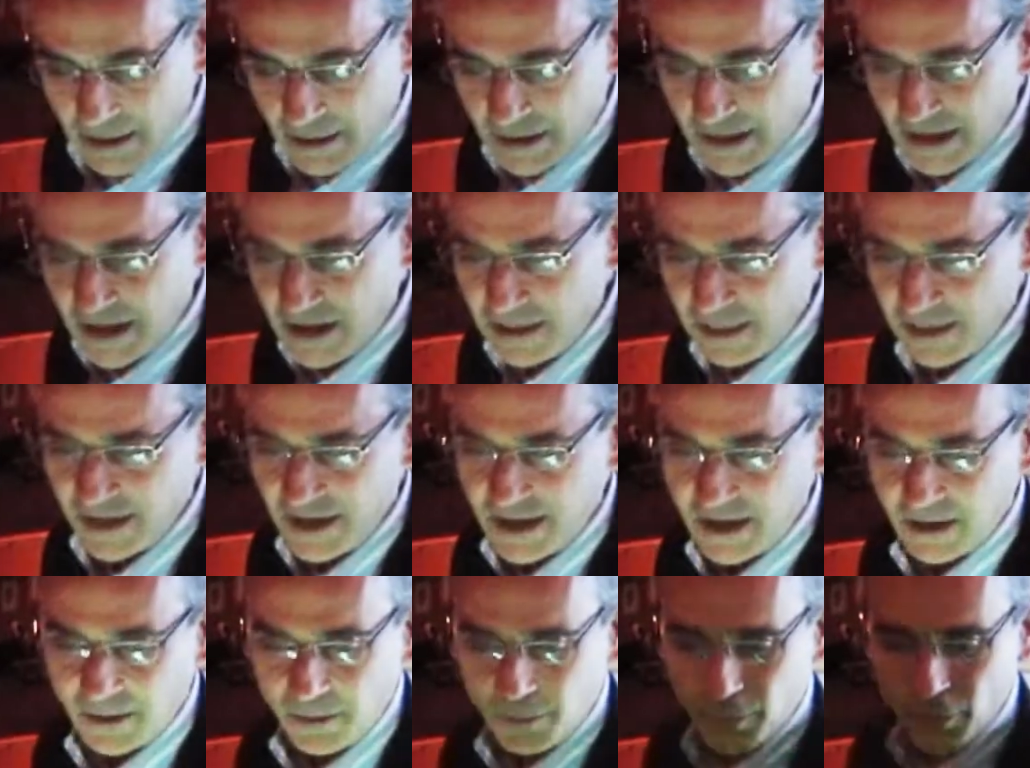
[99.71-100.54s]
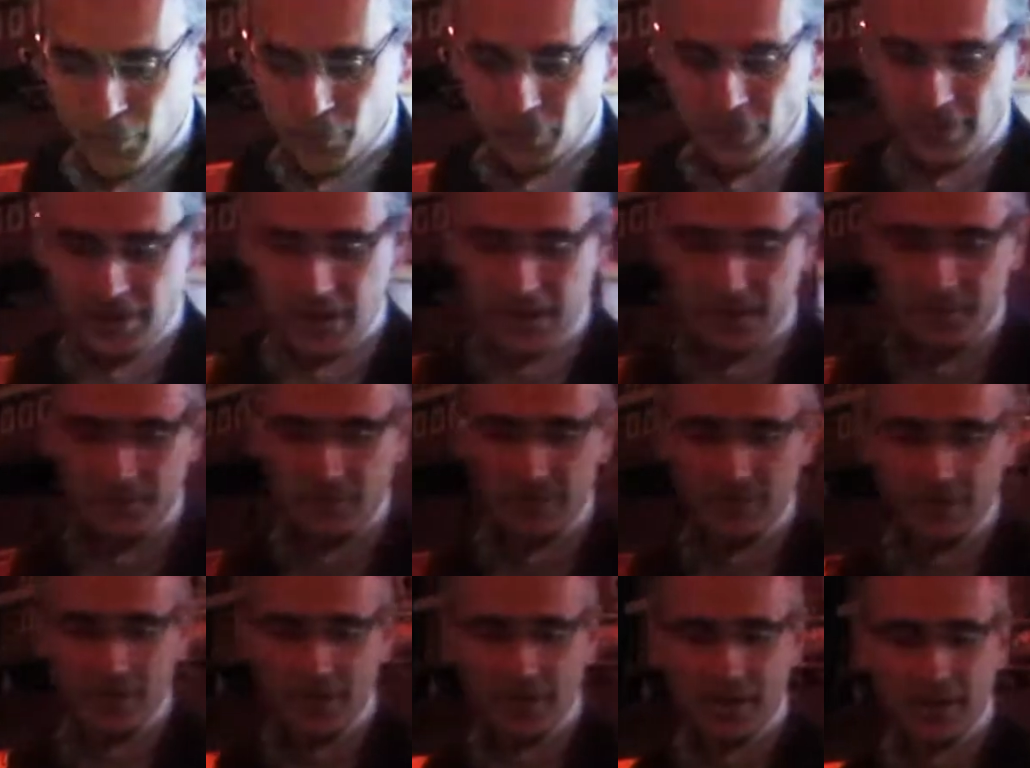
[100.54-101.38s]
The key thing in Burt
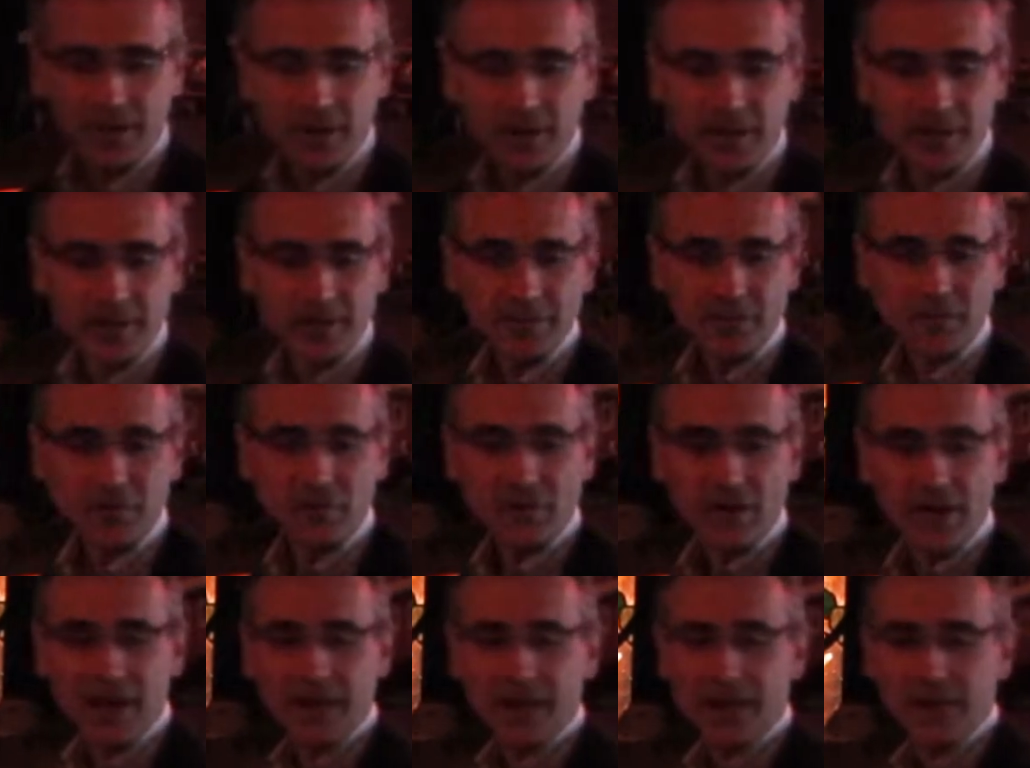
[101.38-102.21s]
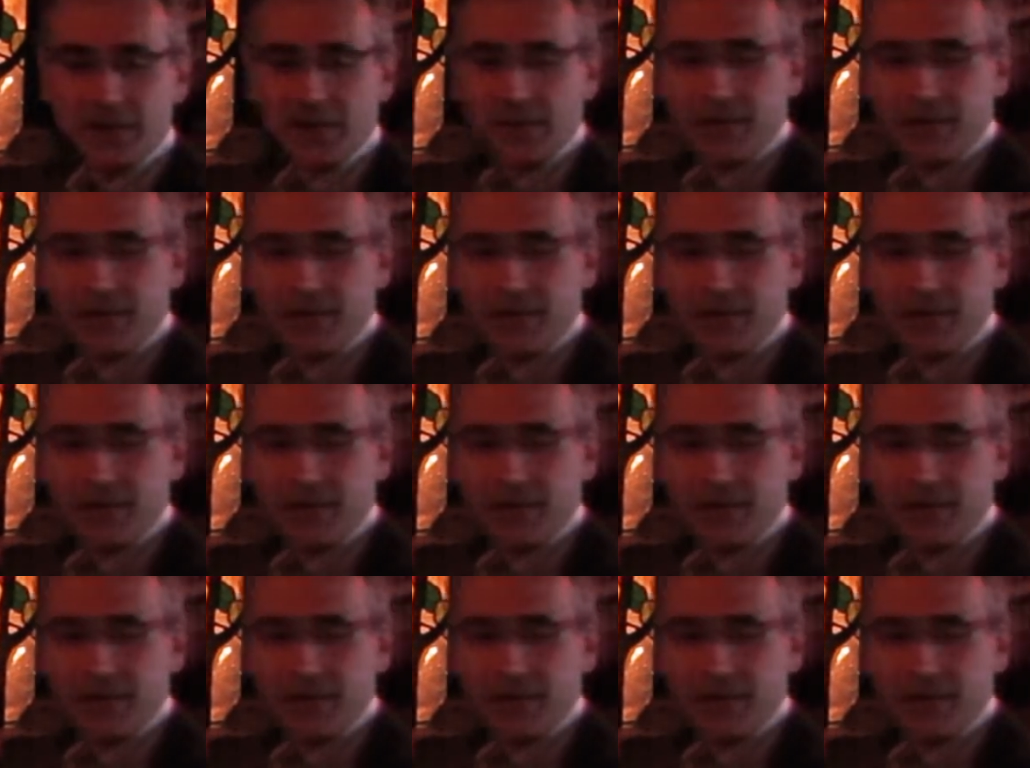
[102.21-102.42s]
Rutan's design